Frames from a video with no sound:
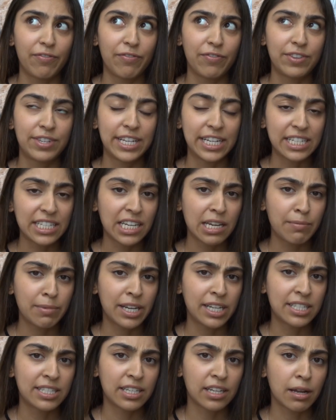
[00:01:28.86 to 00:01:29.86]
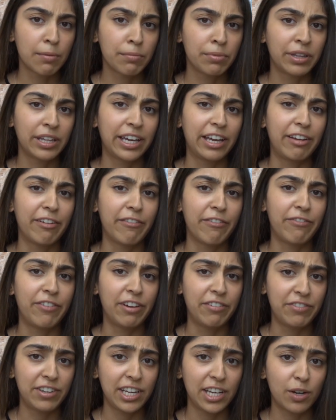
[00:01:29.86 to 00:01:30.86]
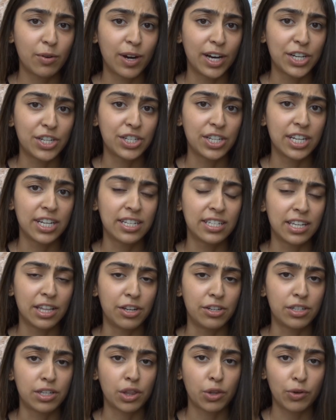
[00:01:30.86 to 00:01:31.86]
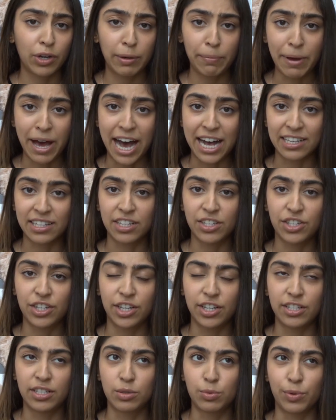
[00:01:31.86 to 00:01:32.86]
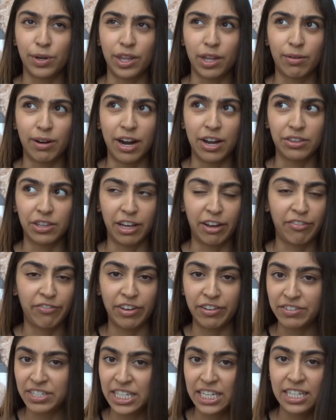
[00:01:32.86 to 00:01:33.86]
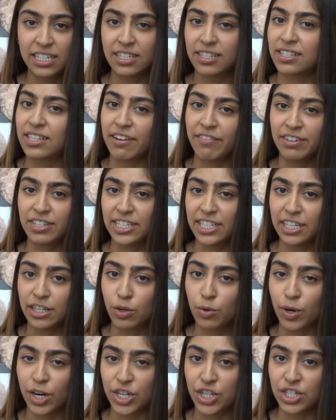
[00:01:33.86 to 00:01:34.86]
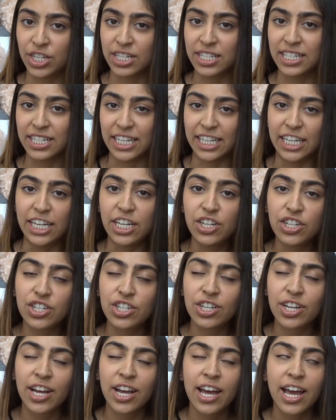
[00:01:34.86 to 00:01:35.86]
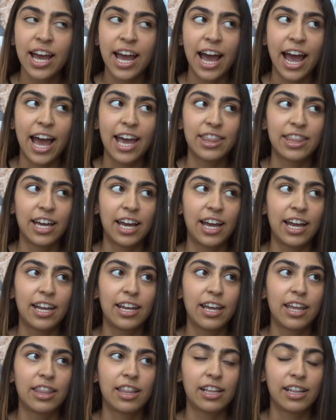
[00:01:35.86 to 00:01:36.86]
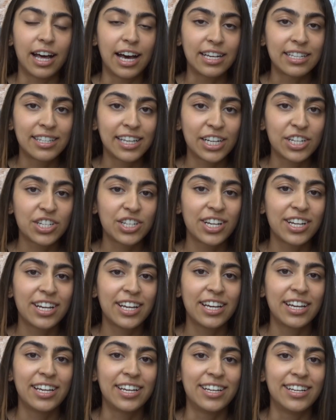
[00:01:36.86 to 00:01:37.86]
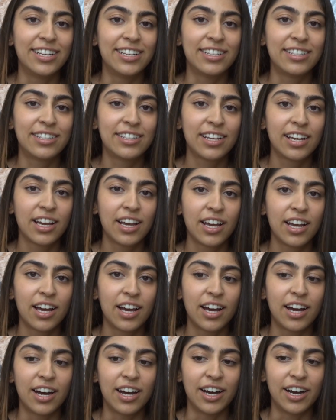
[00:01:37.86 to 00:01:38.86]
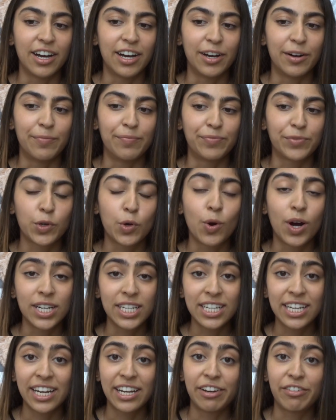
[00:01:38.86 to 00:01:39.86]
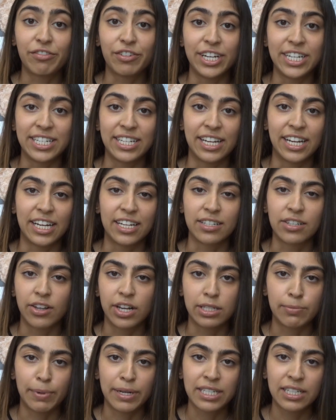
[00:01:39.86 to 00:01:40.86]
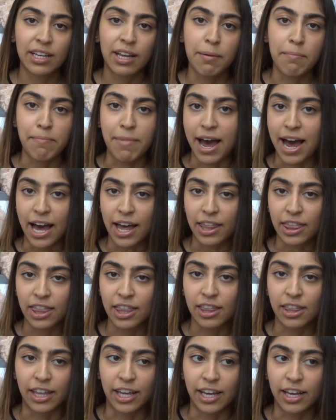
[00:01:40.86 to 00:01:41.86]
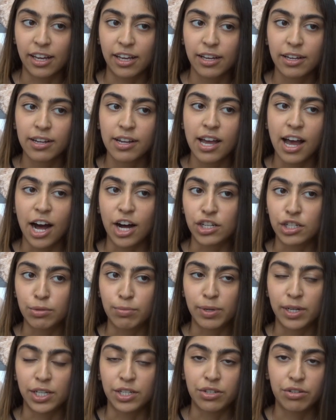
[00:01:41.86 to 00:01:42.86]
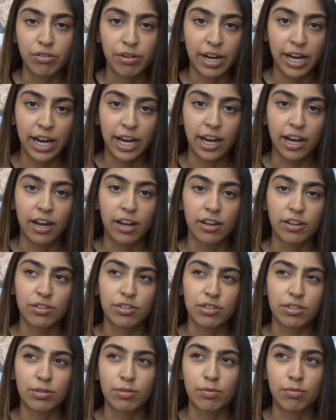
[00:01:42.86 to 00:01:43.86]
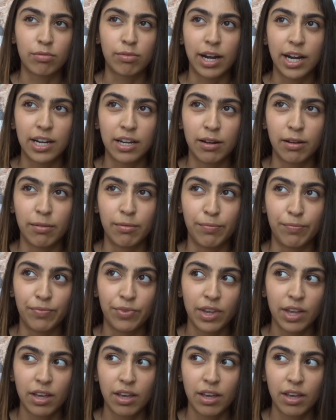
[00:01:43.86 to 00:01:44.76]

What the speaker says: 60 minutes to complete 50 questions, and there's 3 passages with around like 15 to 17 questions each. And then the last section is quantitative reasoning, so that's basically math and like algebra, trig, just random